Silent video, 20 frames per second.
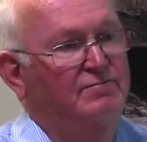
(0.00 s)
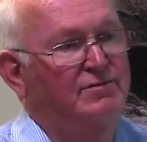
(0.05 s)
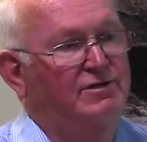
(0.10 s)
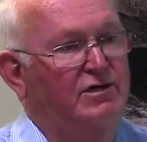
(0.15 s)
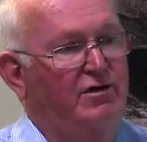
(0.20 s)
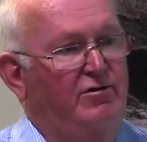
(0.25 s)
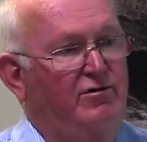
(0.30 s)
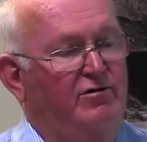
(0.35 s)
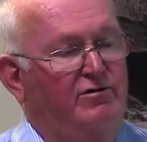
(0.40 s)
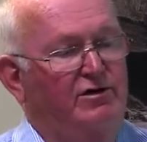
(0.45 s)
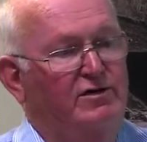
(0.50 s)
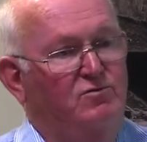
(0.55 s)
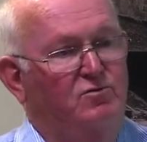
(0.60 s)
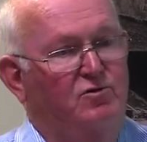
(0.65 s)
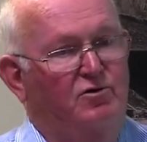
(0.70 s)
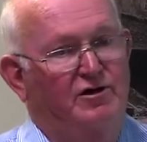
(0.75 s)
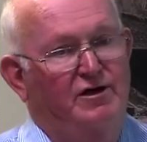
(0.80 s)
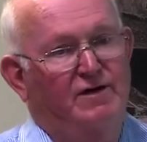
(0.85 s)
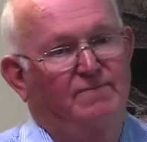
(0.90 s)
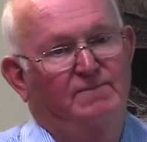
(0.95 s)
material in
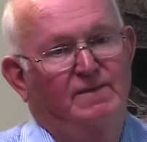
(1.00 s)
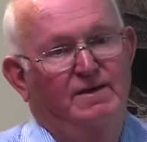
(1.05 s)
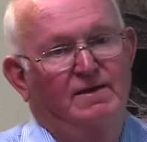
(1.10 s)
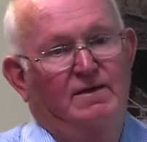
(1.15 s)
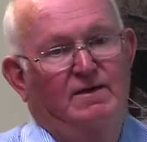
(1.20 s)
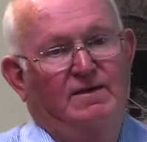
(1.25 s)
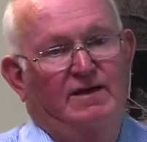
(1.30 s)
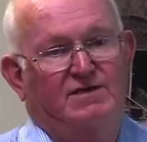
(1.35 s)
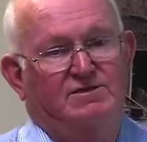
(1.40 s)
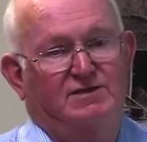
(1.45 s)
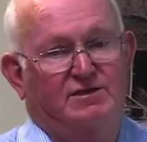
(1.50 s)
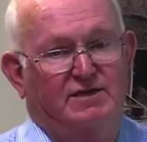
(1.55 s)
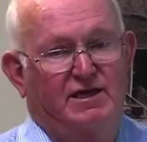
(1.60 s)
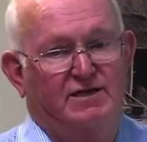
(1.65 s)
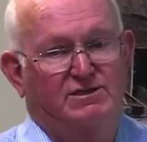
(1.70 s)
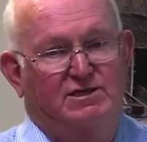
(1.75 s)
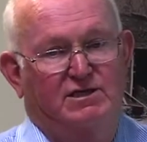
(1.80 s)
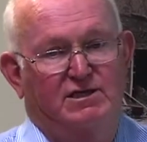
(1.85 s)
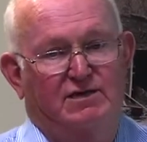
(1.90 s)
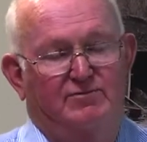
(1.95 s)
water has a
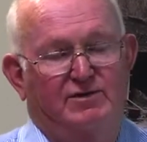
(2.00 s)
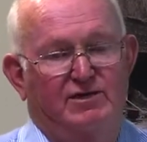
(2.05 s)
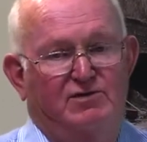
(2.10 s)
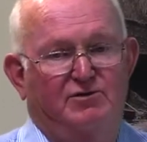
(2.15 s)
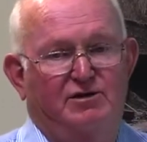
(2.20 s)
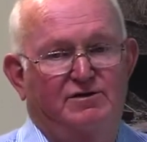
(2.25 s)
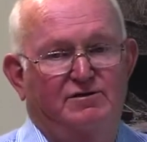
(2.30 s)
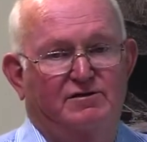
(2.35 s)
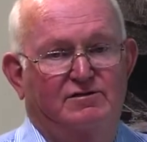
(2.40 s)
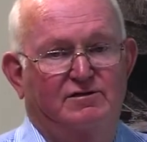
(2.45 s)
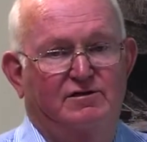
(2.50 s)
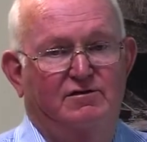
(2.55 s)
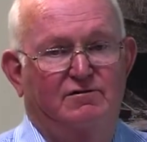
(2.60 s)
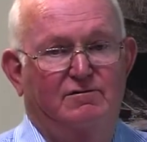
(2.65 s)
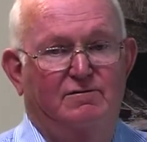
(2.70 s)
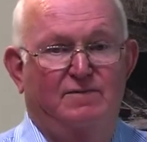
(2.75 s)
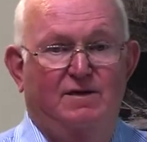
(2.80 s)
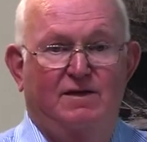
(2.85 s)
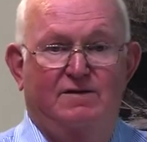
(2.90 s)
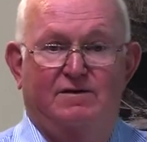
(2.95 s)
density between the
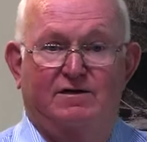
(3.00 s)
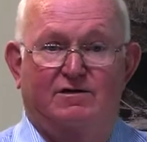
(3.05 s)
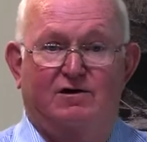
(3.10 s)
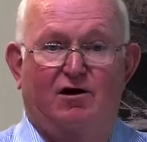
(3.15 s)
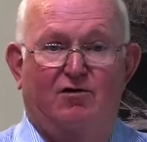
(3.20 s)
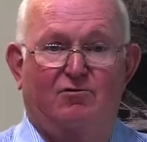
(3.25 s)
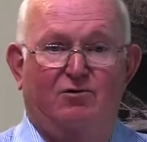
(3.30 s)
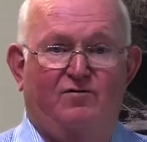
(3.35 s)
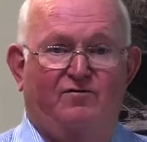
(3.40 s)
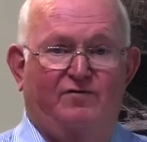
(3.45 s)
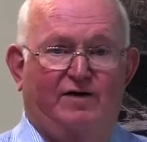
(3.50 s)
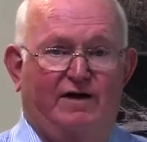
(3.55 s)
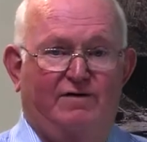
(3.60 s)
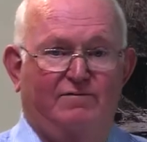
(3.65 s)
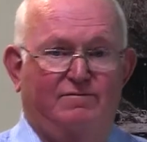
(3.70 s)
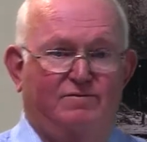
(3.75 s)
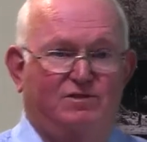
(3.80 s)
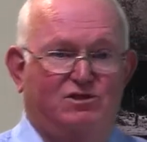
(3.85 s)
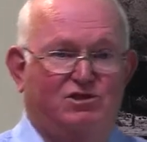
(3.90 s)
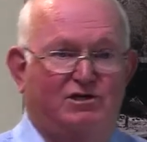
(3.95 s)
two, the coal will
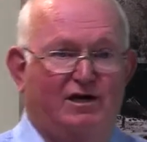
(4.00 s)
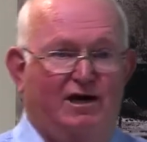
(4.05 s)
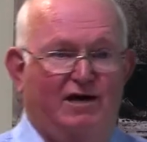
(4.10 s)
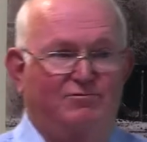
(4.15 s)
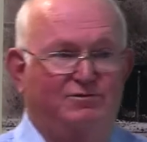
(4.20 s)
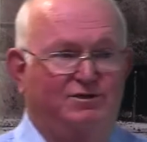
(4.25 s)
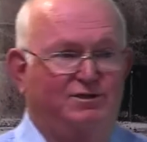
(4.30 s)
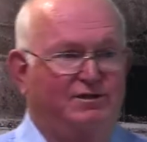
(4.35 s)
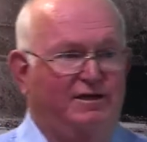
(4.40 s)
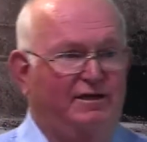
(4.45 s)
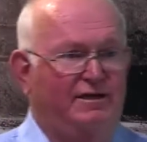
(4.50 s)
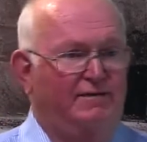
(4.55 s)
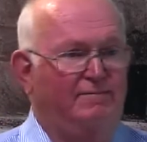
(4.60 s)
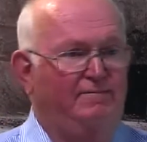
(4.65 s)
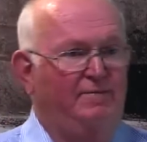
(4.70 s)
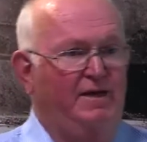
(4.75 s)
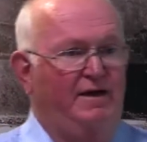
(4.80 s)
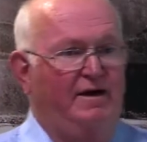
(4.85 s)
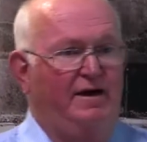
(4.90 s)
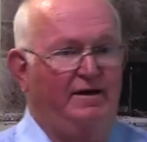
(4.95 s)
float, the shale will sink,
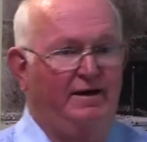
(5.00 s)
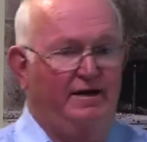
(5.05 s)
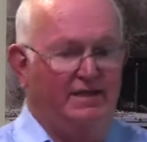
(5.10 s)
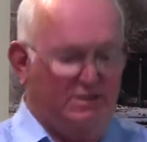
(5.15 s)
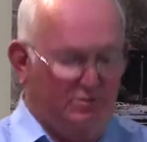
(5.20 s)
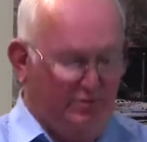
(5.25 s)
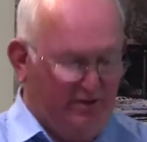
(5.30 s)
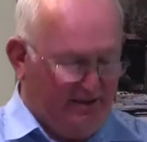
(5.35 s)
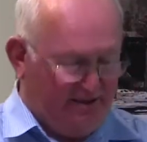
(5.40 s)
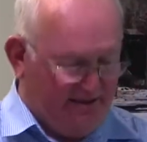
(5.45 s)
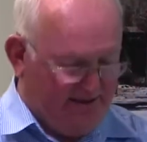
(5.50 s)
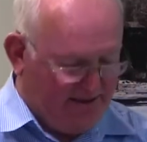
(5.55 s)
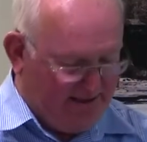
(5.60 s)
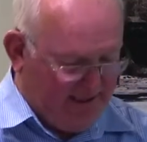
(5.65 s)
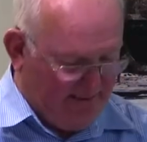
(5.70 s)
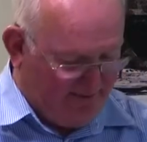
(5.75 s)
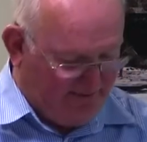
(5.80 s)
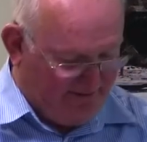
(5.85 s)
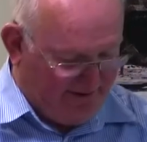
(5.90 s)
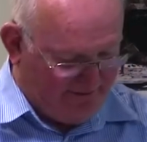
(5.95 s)
and hence we can
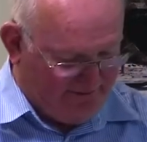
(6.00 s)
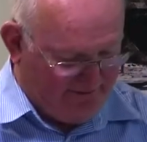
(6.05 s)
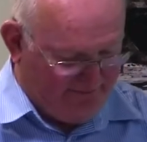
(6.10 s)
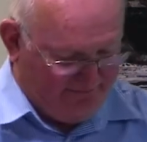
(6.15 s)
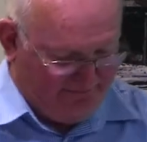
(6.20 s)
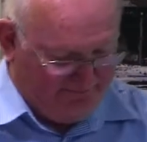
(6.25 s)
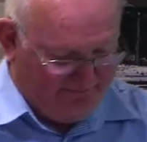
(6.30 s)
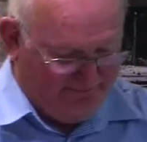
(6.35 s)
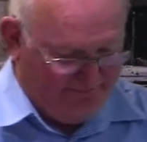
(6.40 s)
separate them.